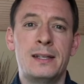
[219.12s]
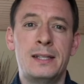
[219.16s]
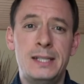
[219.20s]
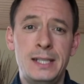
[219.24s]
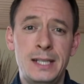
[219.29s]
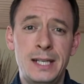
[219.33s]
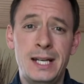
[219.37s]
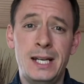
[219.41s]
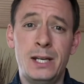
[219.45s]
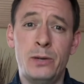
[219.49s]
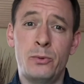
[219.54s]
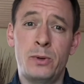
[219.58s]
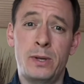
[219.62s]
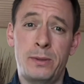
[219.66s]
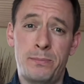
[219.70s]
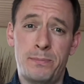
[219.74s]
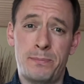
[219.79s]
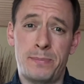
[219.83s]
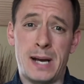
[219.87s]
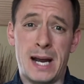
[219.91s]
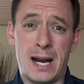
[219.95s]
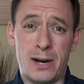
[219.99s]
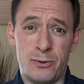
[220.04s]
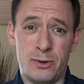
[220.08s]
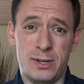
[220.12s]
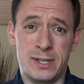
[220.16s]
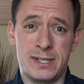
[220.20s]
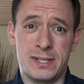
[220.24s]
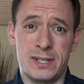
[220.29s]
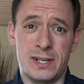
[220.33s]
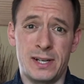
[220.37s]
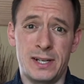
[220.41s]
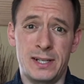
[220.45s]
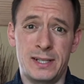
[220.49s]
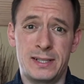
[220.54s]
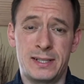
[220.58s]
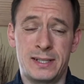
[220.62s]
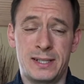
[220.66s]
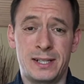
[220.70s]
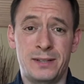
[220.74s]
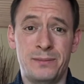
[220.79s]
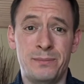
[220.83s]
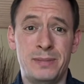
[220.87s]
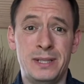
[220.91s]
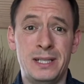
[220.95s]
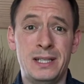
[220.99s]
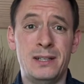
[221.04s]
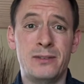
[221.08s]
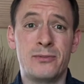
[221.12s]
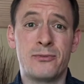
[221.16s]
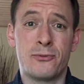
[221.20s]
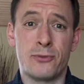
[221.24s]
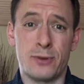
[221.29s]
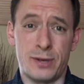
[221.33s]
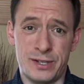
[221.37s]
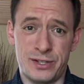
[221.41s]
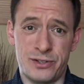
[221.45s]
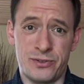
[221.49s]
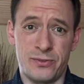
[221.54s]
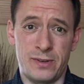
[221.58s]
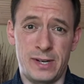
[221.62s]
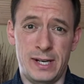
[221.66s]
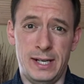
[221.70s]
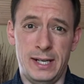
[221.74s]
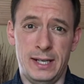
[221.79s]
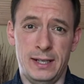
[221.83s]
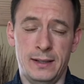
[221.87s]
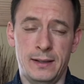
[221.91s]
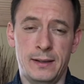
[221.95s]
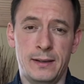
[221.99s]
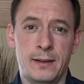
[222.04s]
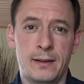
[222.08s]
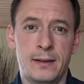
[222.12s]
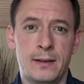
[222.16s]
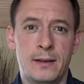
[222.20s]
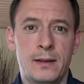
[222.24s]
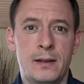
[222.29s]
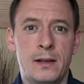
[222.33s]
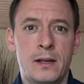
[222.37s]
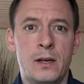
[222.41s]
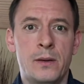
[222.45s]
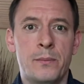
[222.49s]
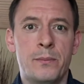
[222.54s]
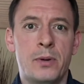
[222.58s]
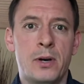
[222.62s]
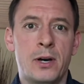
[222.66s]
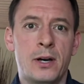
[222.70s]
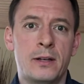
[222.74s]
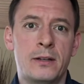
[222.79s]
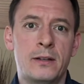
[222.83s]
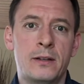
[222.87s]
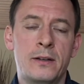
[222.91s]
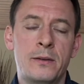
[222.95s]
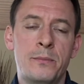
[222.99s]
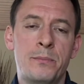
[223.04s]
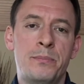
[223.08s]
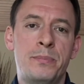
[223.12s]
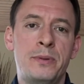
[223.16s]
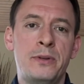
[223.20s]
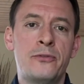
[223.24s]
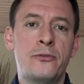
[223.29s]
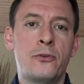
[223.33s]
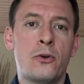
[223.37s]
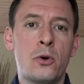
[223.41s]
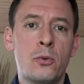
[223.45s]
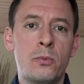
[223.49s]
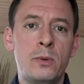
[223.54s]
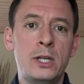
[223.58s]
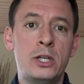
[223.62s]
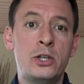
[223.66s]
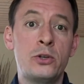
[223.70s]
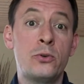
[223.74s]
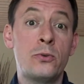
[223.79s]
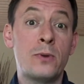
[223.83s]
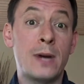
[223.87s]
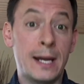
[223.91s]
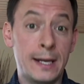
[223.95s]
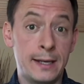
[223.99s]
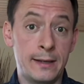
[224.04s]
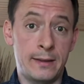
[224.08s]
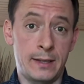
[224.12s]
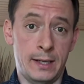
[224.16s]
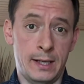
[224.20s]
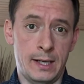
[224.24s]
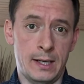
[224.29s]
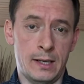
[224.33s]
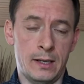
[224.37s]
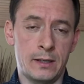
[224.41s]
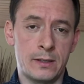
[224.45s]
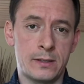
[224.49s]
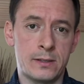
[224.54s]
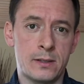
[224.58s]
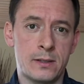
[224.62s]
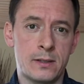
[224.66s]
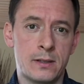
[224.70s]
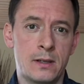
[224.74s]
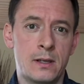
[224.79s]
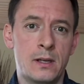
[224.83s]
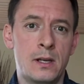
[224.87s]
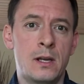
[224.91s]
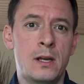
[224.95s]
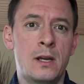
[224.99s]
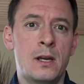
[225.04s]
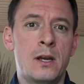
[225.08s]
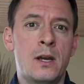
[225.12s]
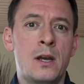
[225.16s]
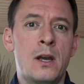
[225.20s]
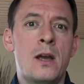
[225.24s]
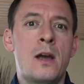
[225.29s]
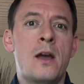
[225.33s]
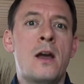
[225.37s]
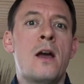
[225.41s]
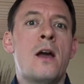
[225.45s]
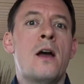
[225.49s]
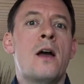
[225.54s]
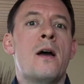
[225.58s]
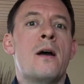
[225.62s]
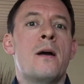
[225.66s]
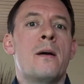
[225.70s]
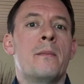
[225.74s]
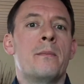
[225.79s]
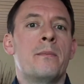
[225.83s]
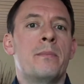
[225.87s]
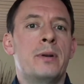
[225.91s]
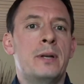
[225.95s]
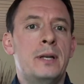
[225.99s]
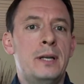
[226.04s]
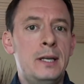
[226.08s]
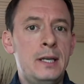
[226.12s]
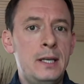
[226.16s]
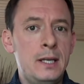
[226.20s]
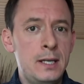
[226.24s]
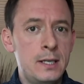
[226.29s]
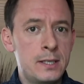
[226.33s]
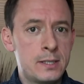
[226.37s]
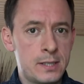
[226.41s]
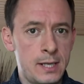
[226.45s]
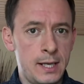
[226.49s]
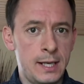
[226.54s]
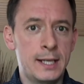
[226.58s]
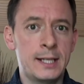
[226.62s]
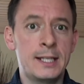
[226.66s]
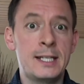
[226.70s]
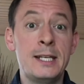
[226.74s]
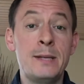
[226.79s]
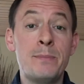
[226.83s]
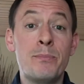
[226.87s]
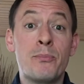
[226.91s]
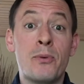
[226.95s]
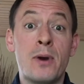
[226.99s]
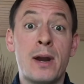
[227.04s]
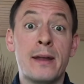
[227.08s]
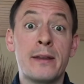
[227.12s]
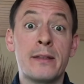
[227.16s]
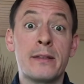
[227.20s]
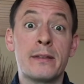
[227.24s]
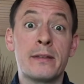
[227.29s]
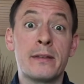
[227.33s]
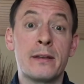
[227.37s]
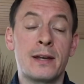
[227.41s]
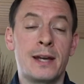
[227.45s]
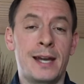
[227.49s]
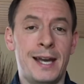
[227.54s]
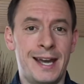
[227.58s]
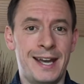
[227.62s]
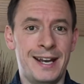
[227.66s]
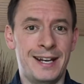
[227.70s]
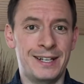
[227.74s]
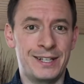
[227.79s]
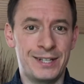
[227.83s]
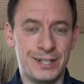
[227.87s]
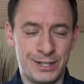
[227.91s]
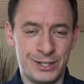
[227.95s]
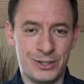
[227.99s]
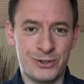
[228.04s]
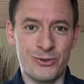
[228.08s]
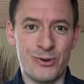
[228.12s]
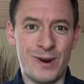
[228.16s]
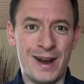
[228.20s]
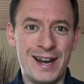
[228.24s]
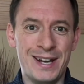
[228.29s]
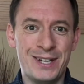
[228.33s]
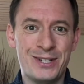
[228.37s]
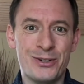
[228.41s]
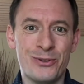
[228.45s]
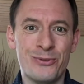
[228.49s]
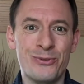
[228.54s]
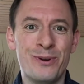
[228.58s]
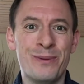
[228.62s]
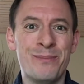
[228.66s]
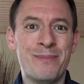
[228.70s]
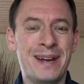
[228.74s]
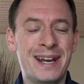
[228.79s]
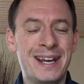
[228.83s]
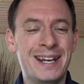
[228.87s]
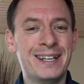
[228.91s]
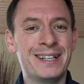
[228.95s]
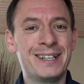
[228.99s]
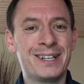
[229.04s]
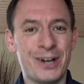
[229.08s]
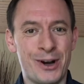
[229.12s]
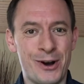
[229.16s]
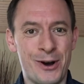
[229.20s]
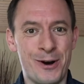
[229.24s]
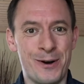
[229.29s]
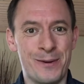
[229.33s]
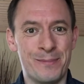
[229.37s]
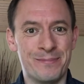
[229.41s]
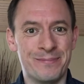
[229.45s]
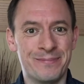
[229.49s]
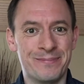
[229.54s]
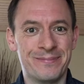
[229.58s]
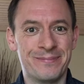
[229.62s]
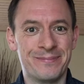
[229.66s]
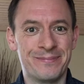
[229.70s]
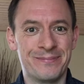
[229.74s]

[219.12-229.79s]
Dealing with pirate sites can be frustrating, but before we do anything else, please take a deep breath and try to remain calm.